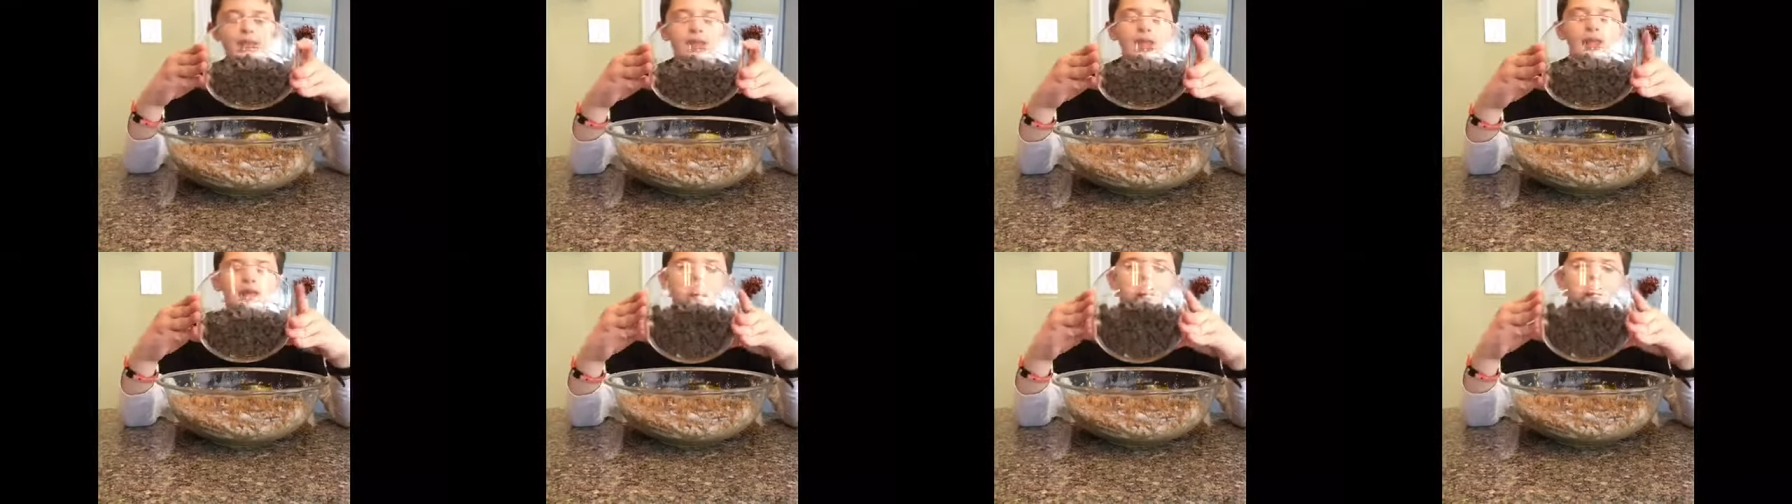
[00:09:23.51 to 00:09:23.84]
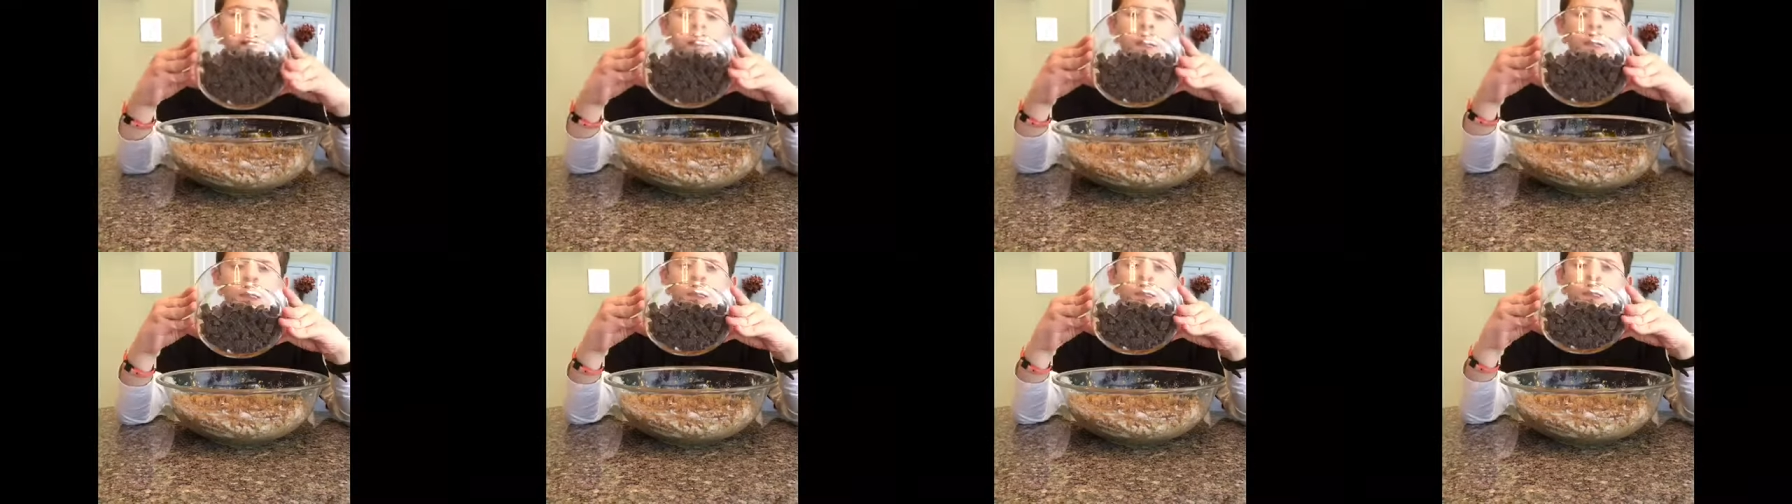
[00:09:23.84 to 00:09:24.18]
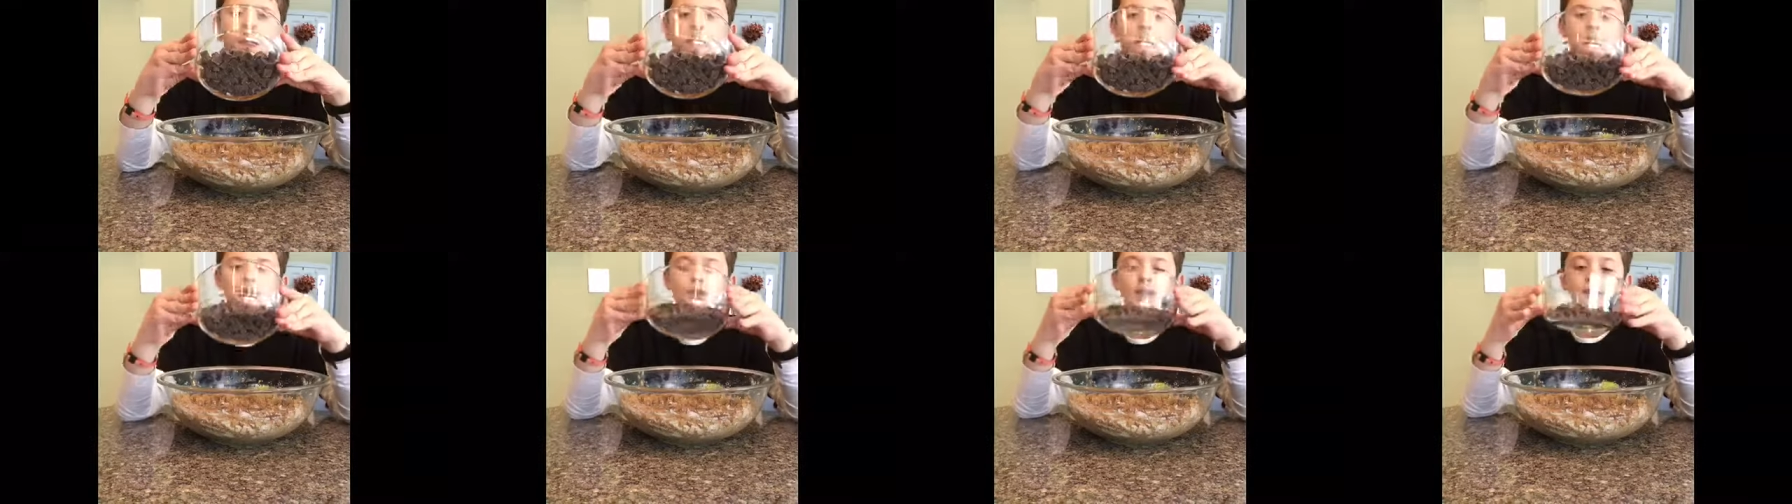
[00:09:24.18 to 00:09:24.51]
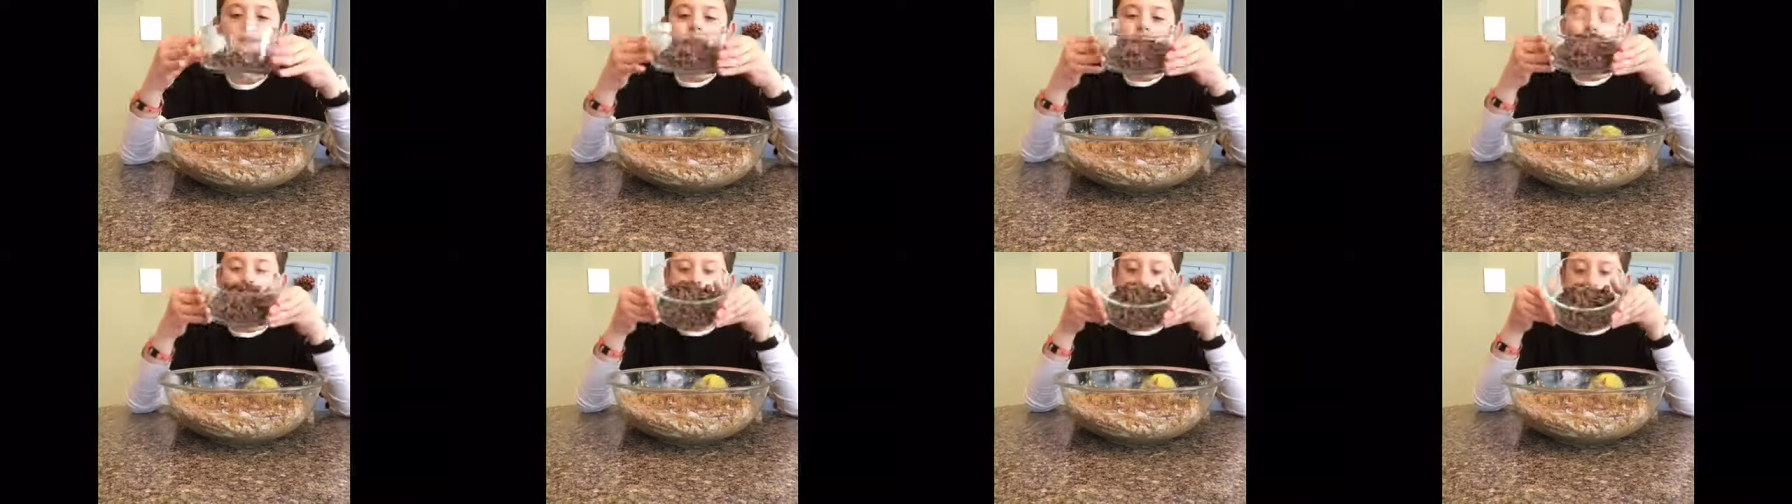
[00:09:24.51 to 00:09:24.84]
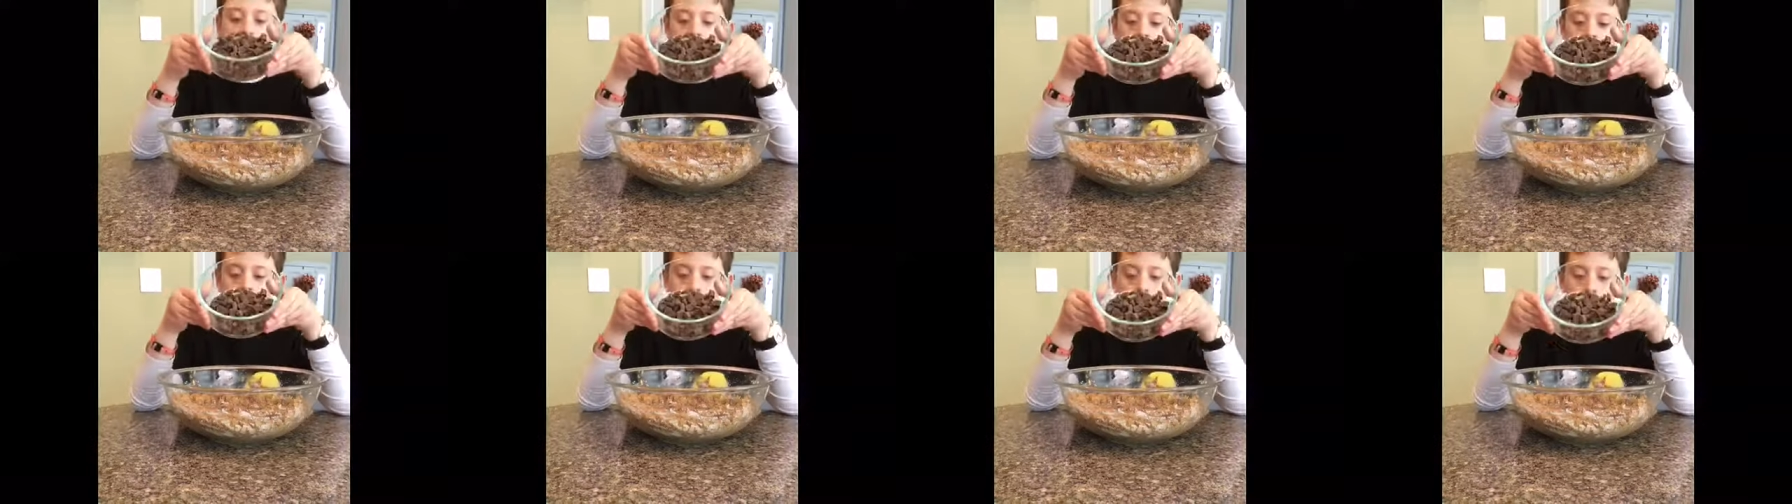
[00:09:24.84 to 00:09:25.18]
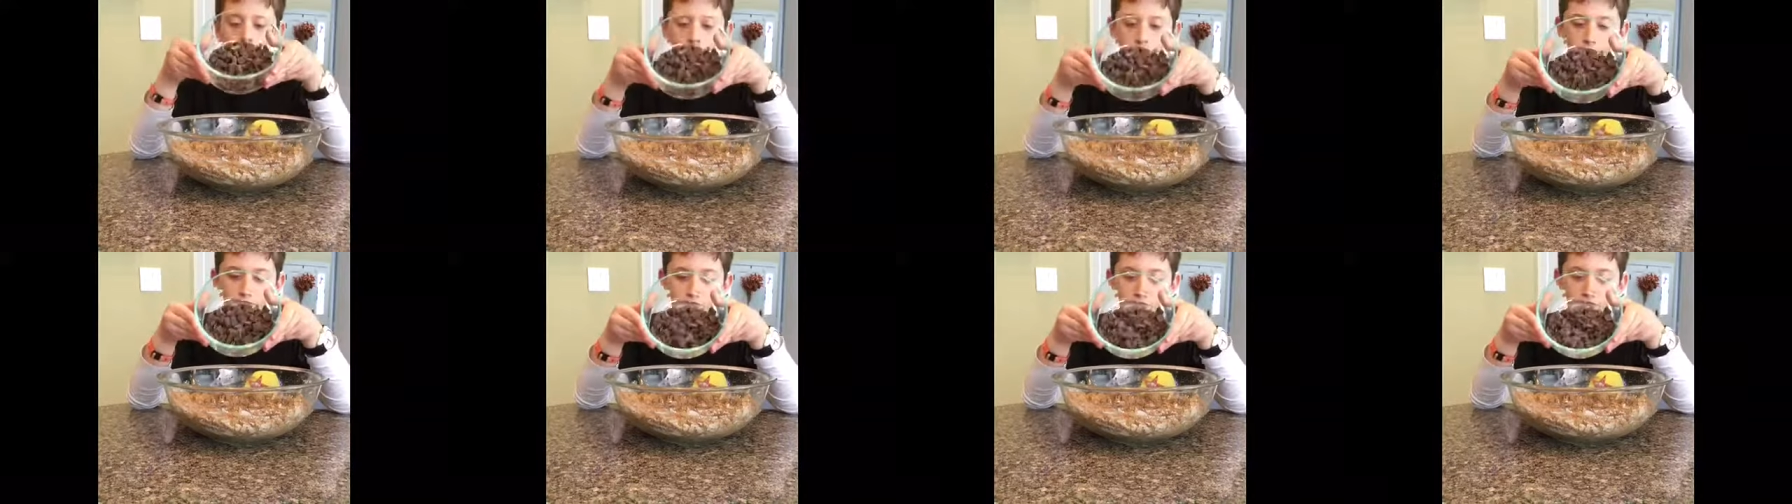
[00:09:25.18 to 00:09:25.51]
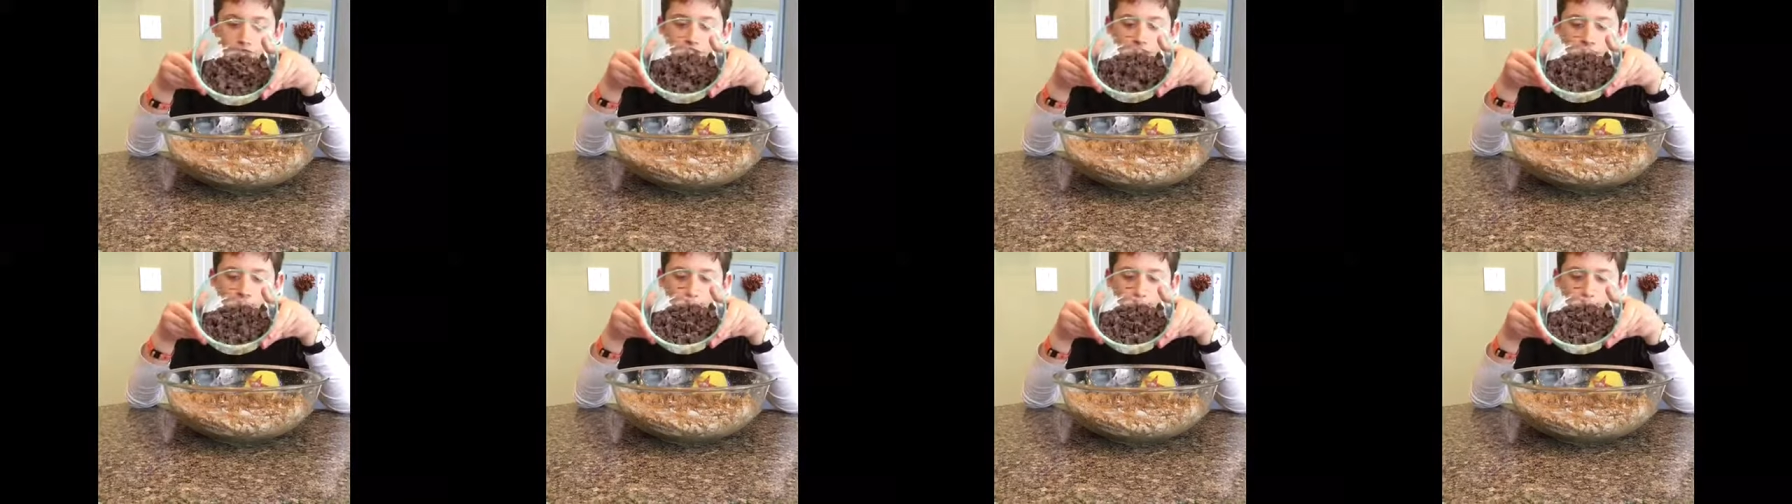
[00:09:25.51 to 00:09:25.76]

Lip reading: inside of the